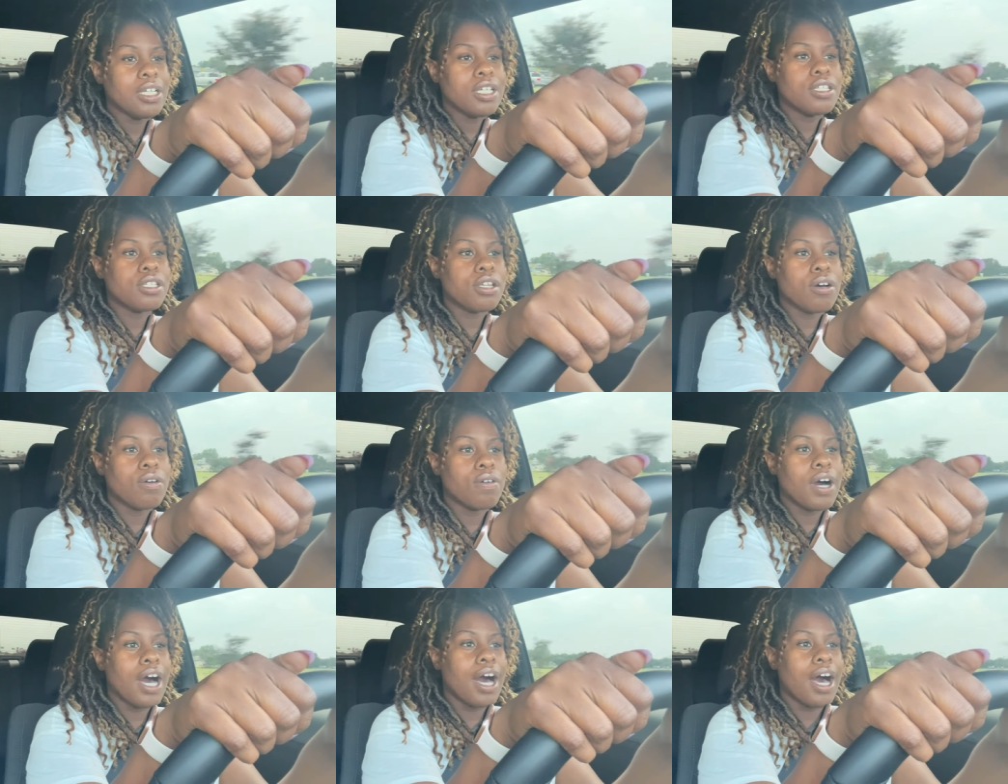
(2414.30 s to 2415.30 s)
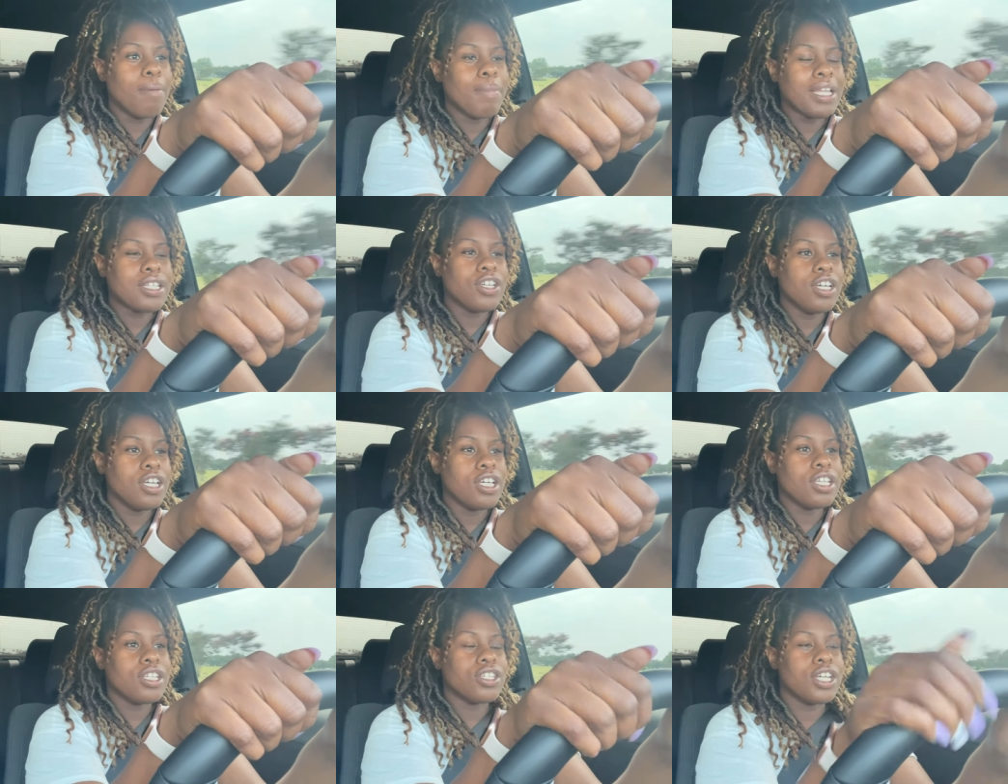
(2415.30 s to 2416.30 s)
So I'm about to
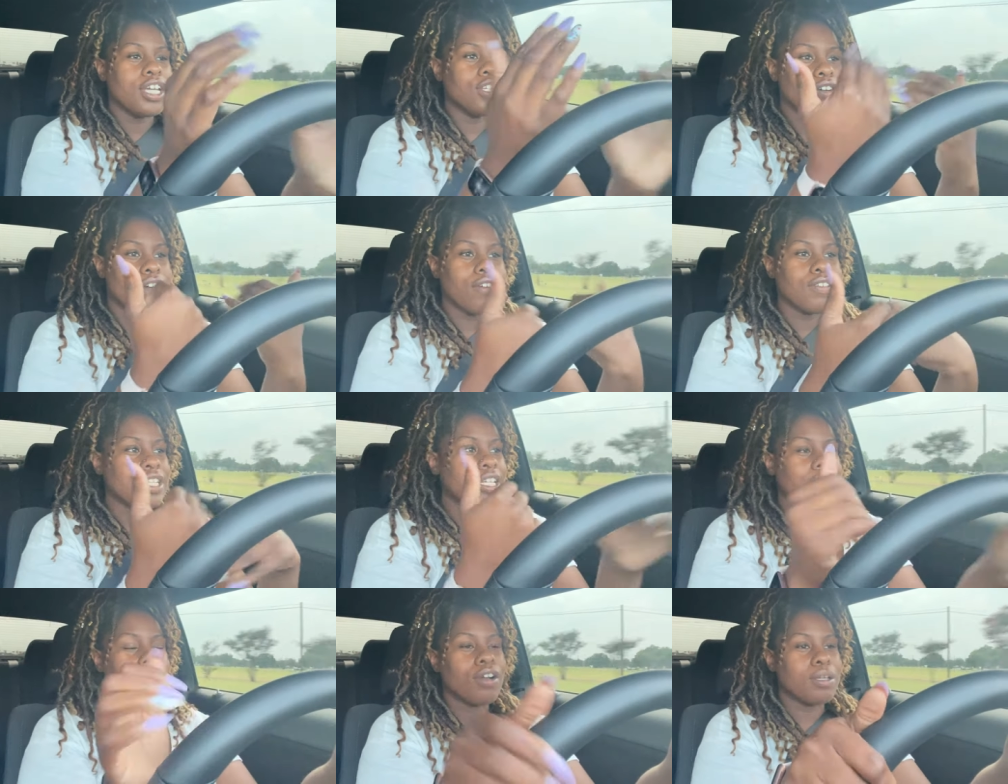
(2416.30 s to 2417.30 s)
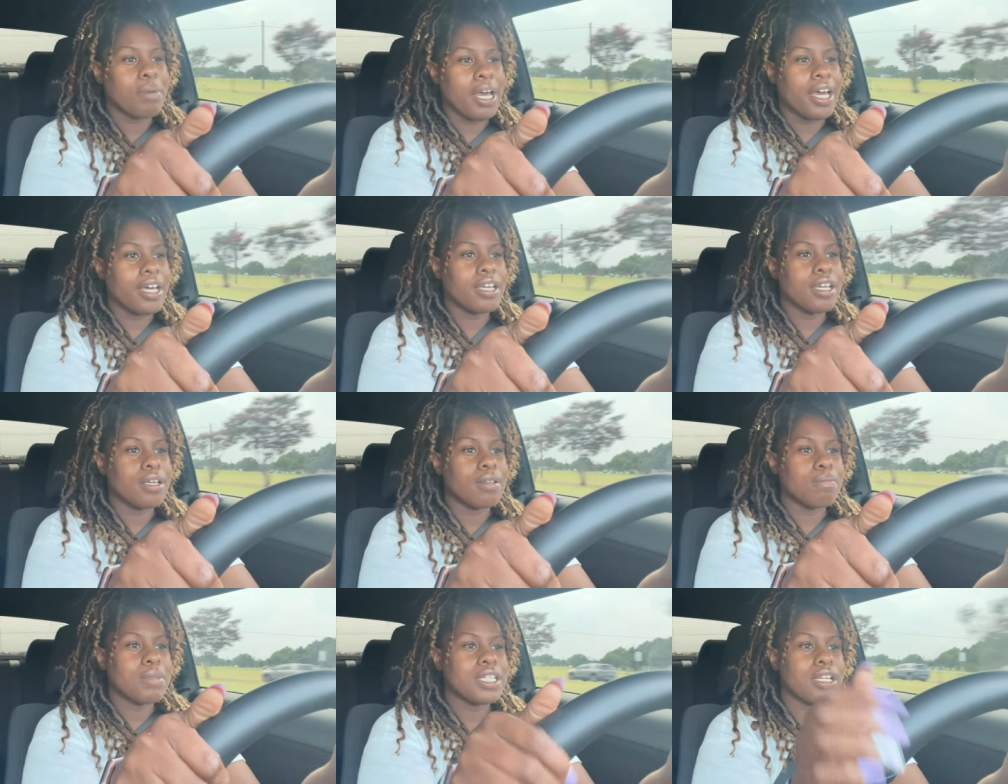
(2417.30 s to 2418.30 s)
change out everything that I already packed,
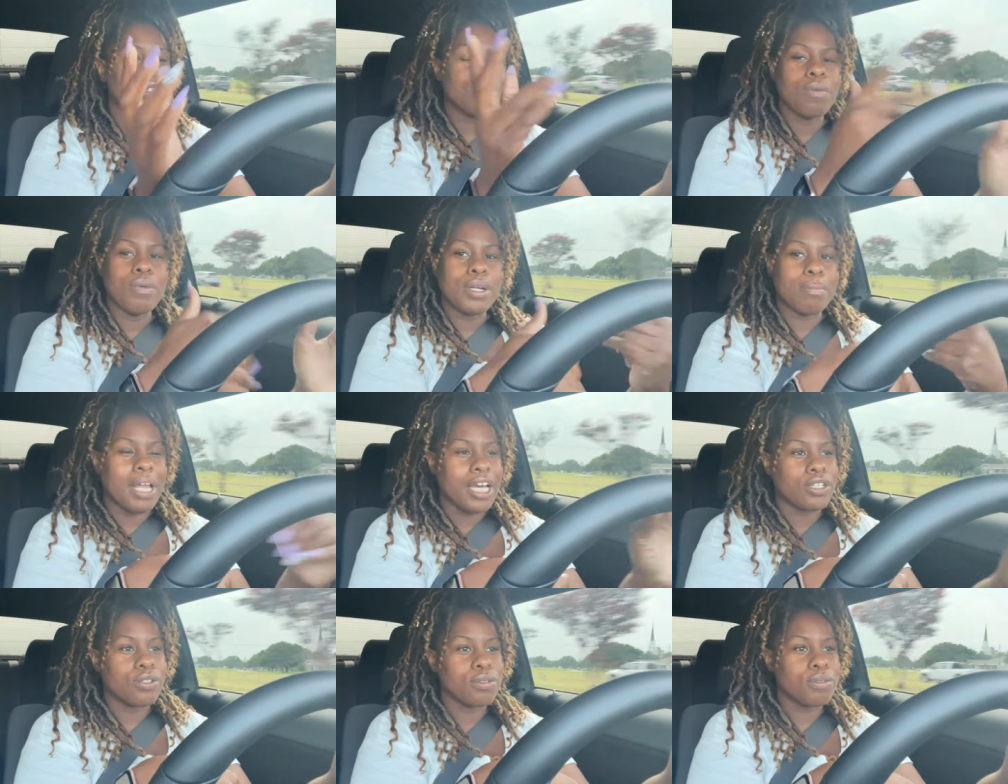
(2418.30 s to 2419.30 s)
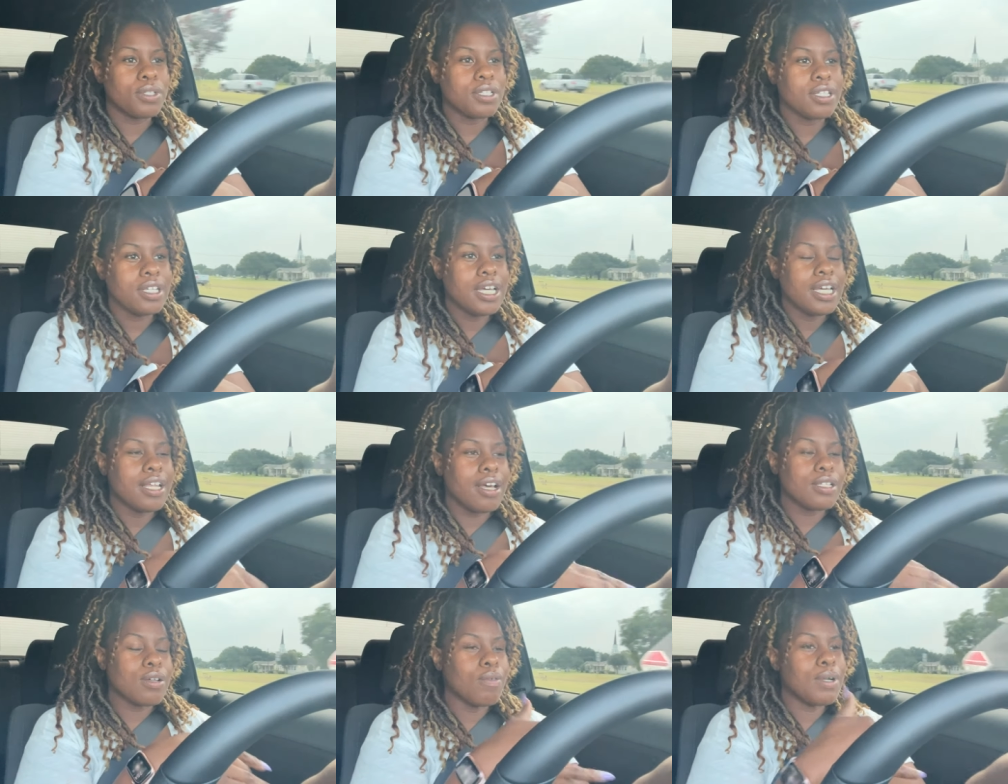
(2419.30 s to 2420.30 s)
because I was gonna wear the black shoes and I
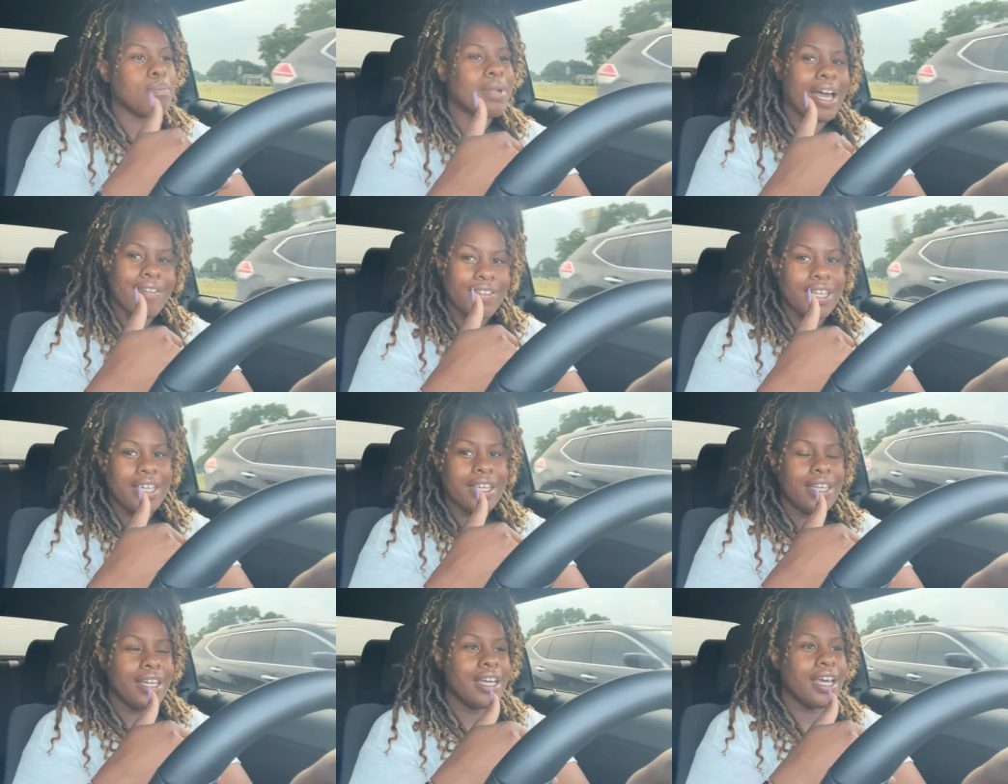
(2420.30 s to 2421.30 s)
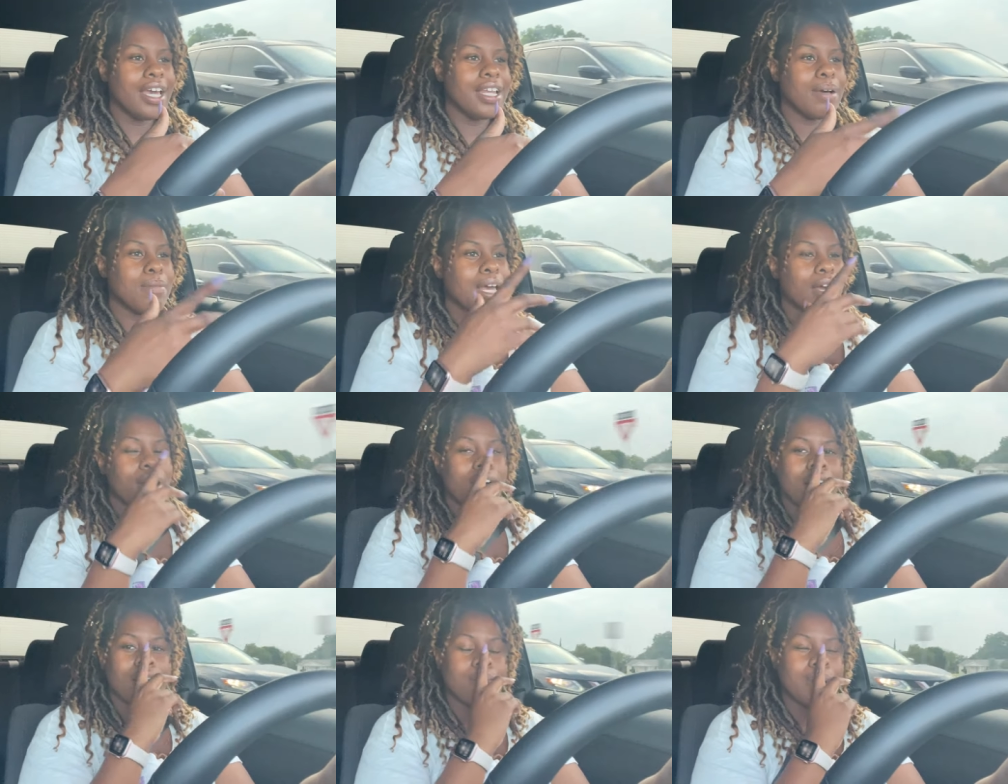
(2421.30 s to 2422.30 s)
was gonna wear the black fit. And I'm like,
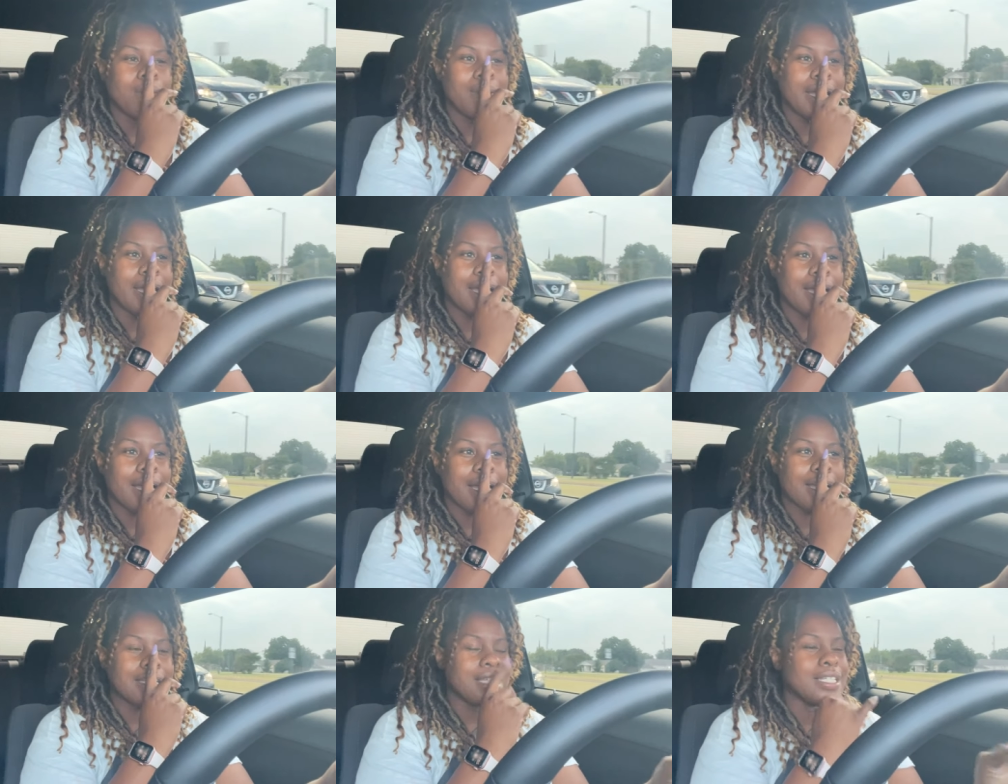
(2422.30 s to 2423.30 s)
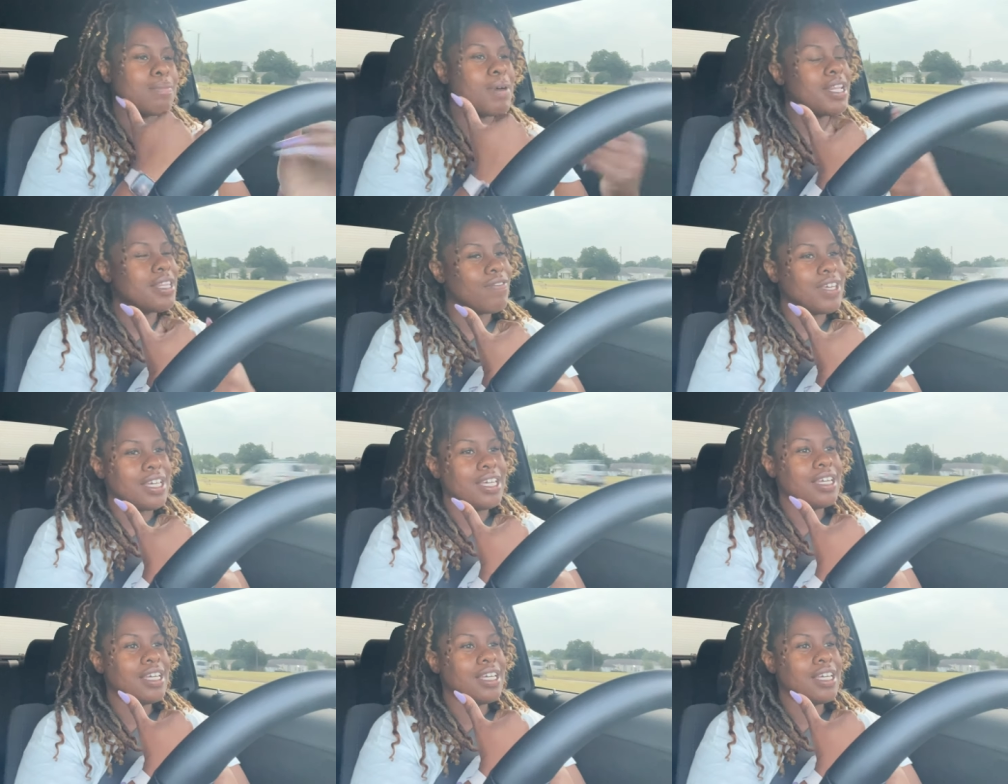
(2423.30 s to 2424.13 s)
oh, but wait, I seen some other fit.